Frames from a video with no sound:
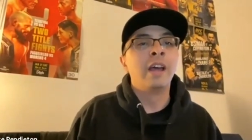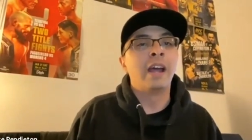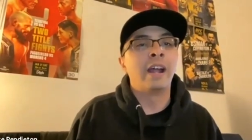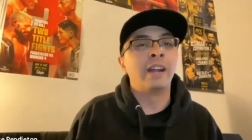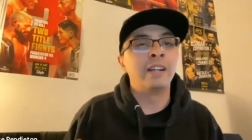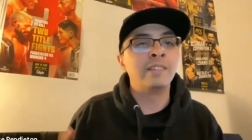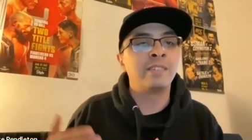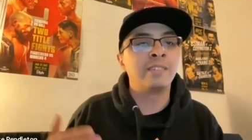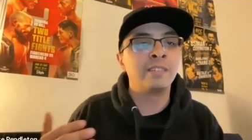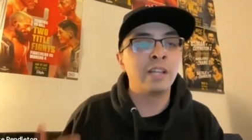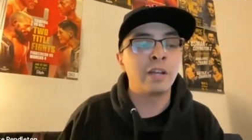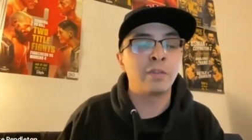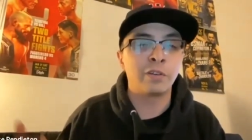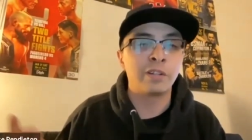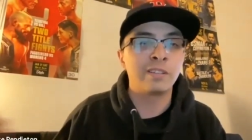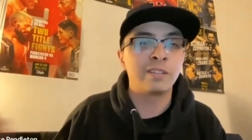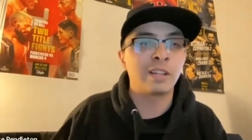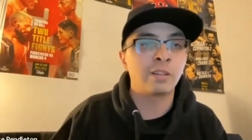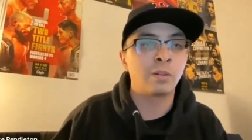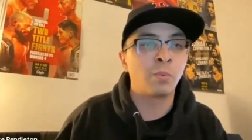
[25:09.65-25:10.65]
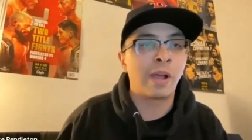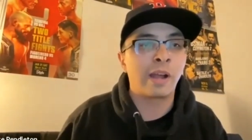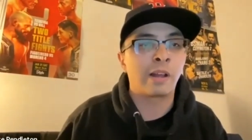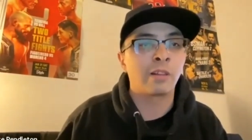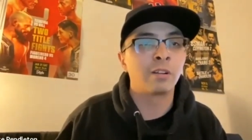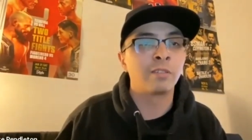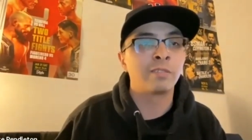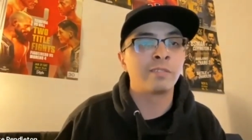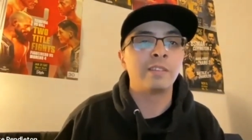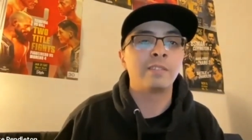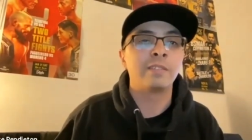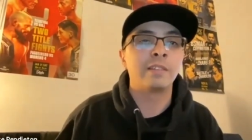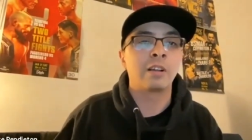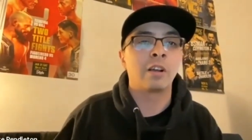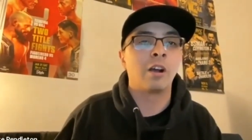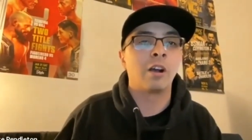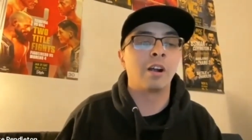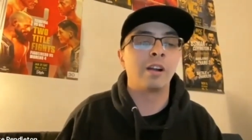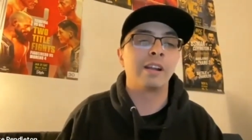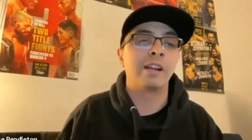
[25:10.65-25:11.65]
and it's different than the regular season
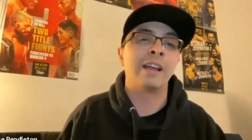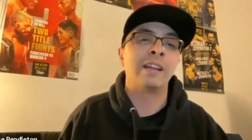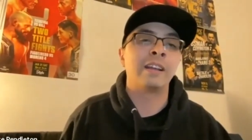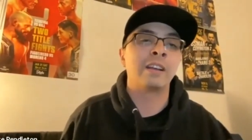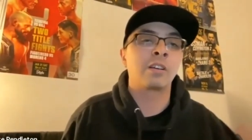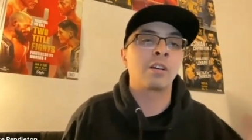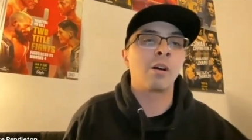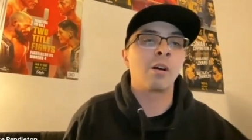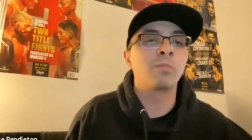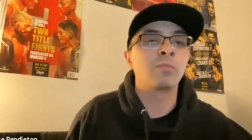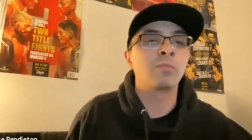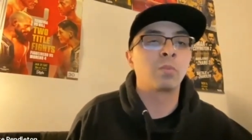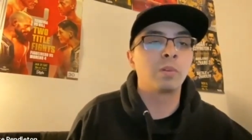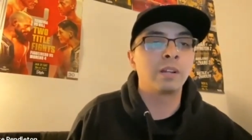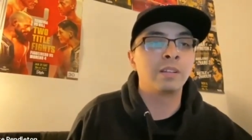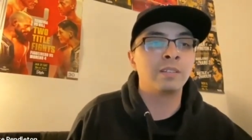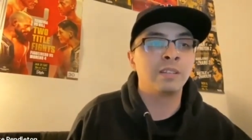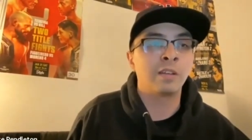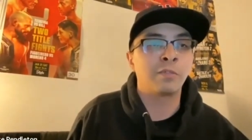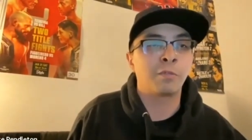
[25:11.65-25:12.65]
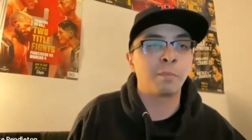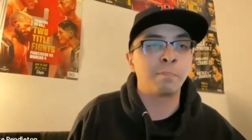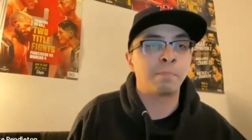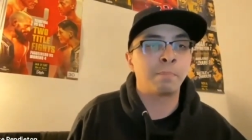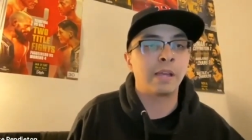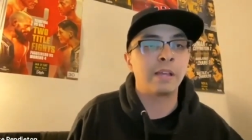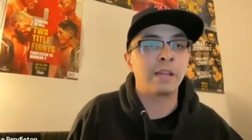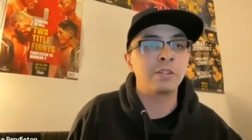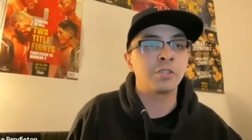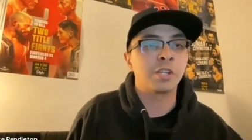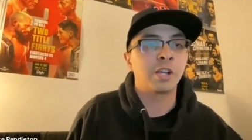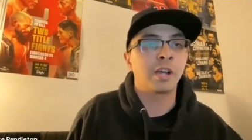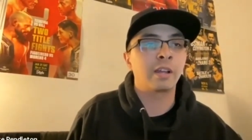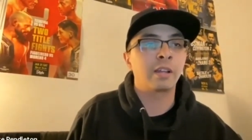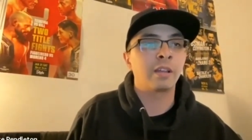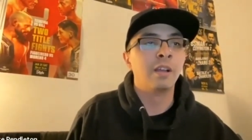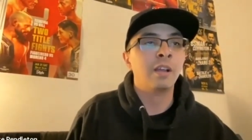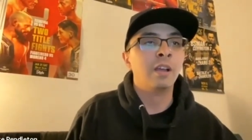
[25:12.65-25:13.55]
card, and it comes with a different paycheck.